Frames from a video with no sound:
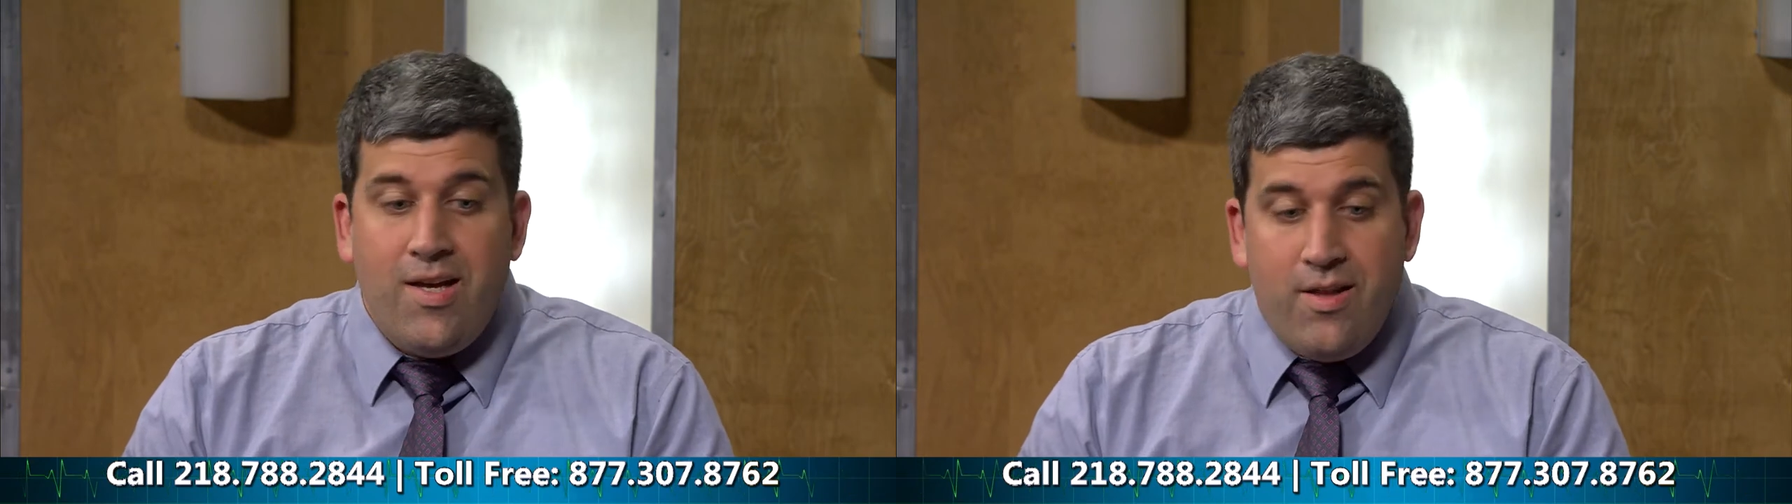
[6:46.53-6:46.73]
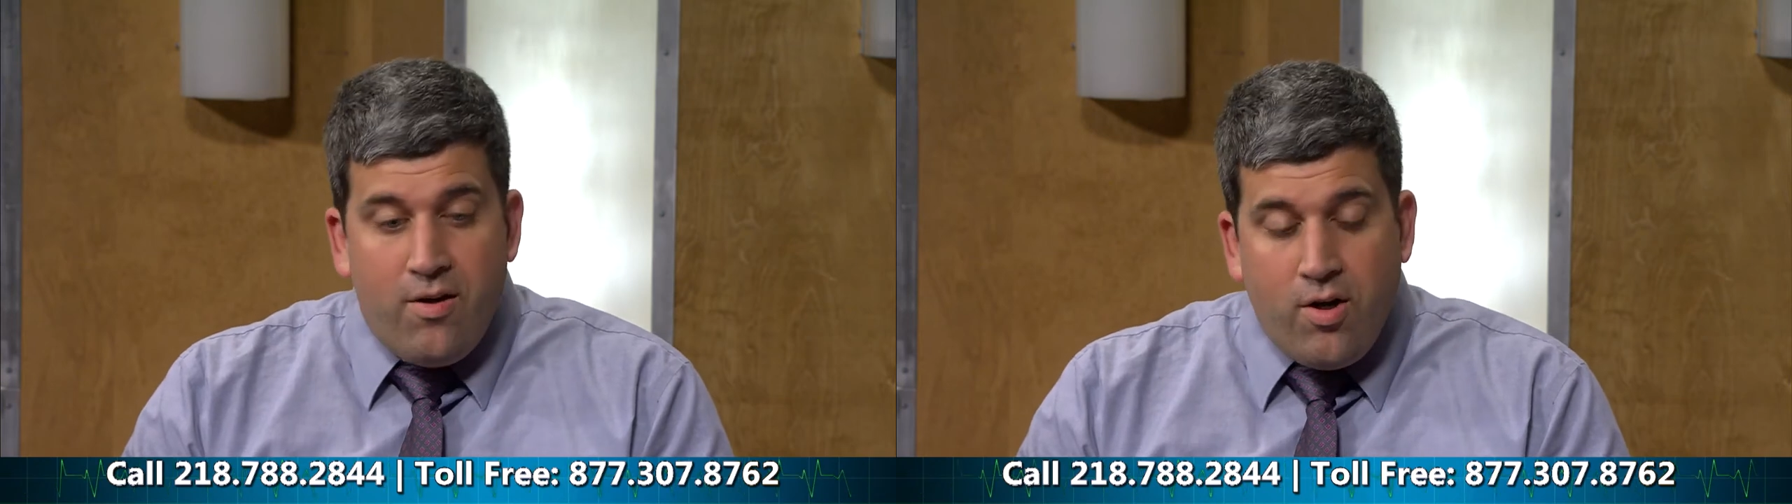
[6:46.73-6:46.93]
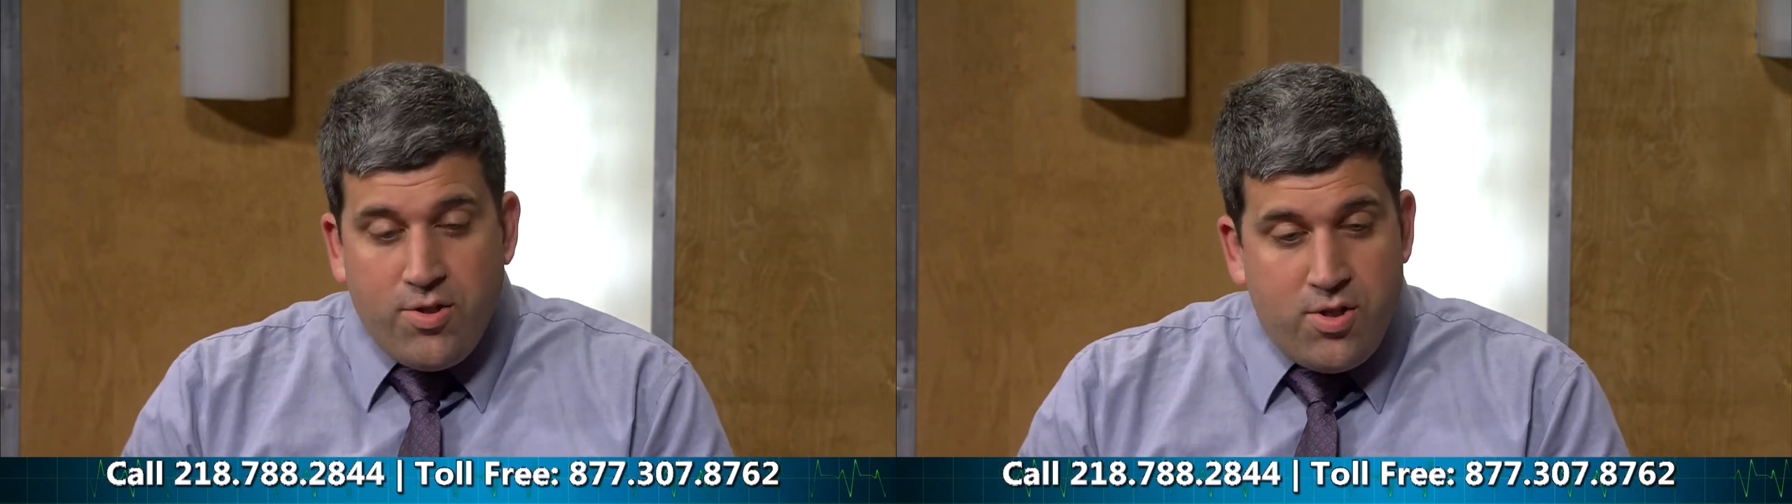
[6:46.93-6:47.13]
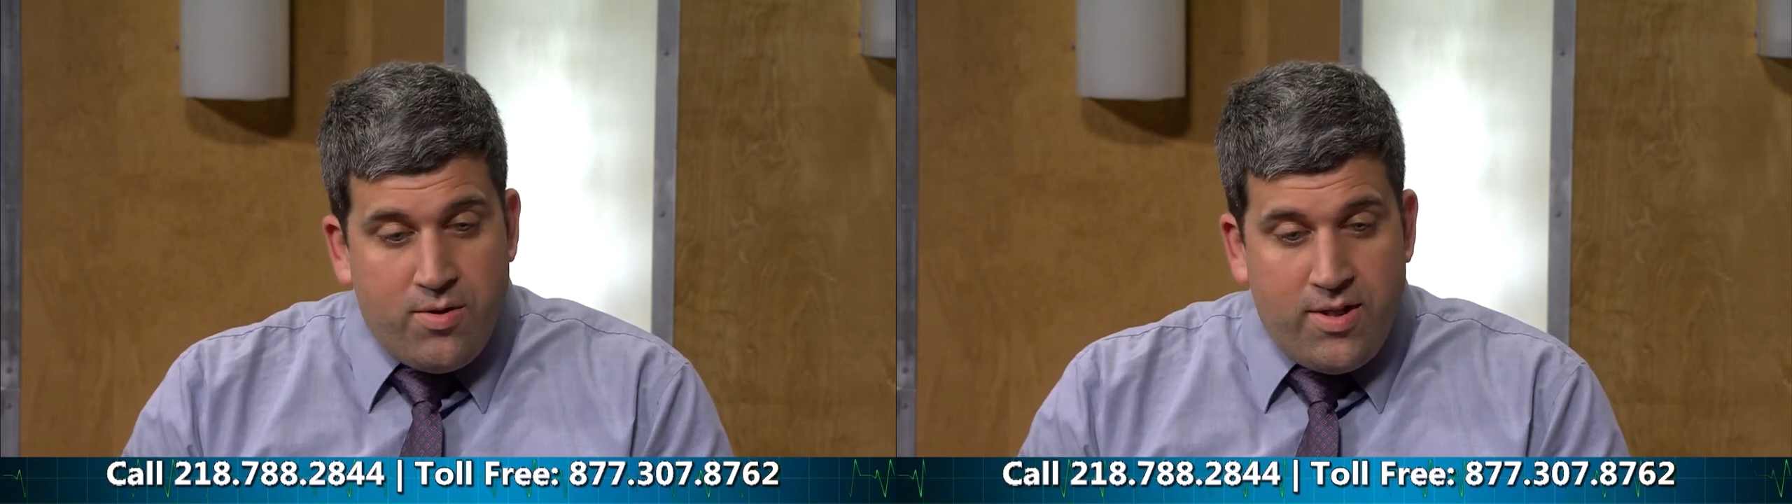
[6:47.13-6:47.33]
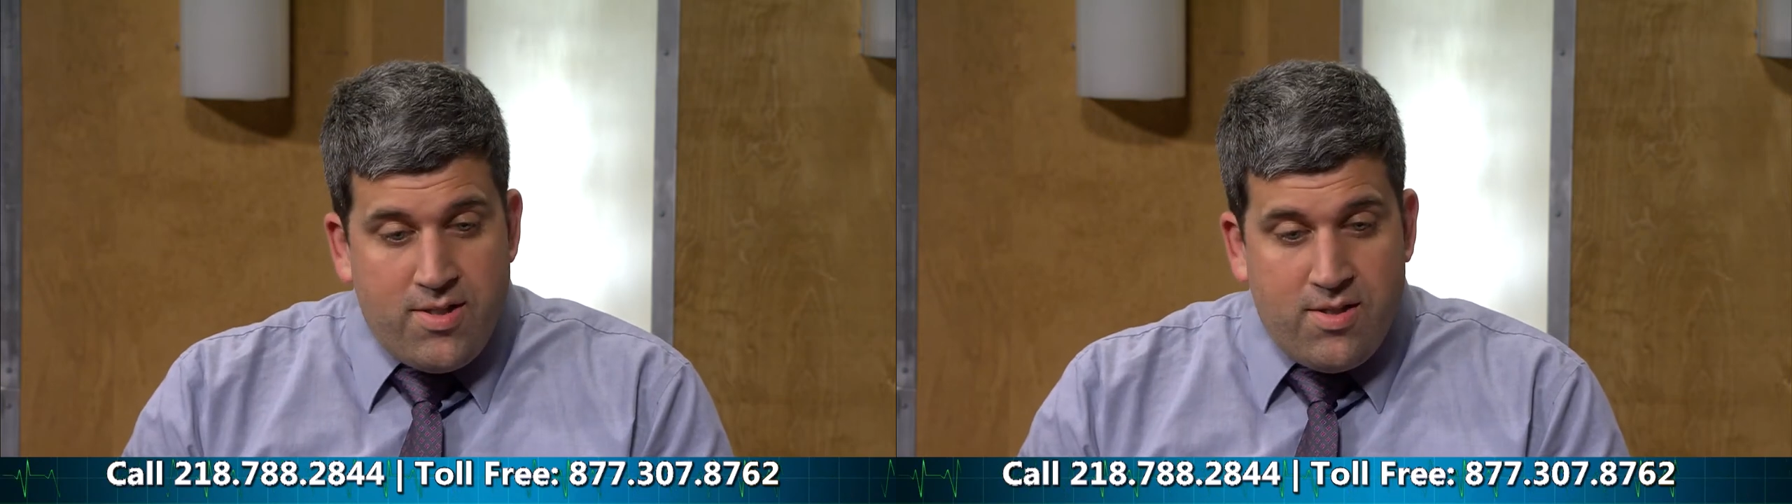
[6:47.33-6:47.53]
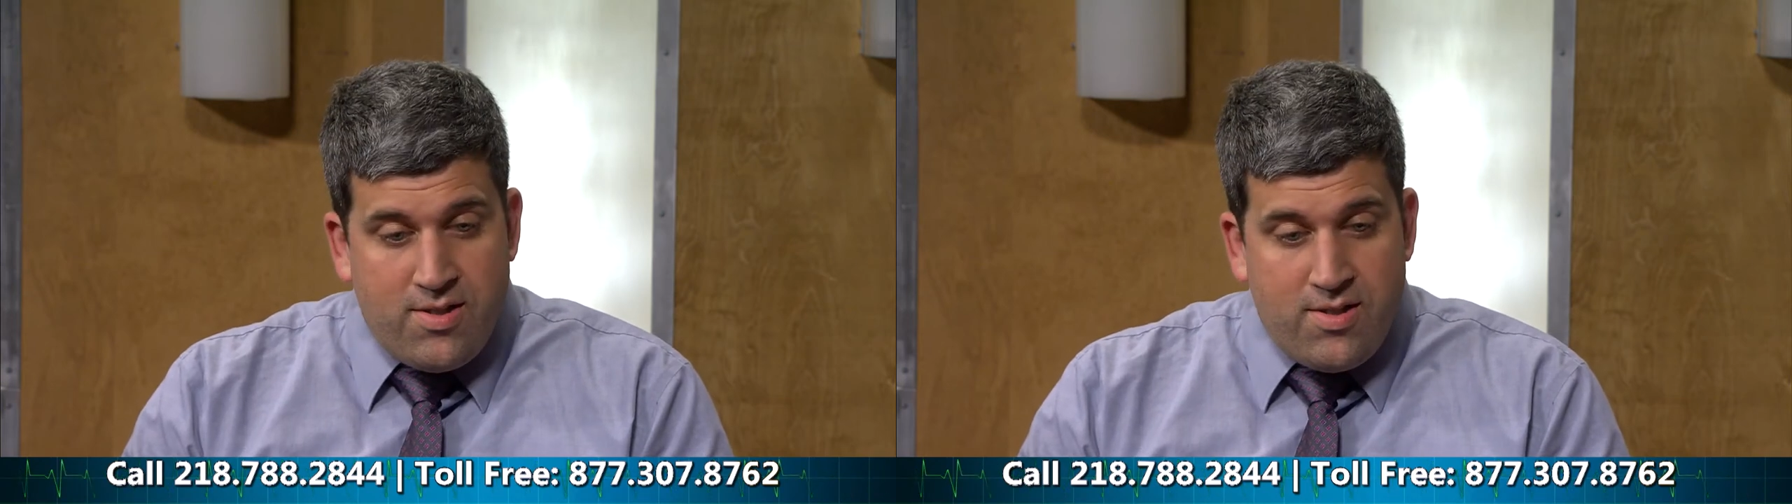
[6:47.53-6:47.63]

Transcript: There also is a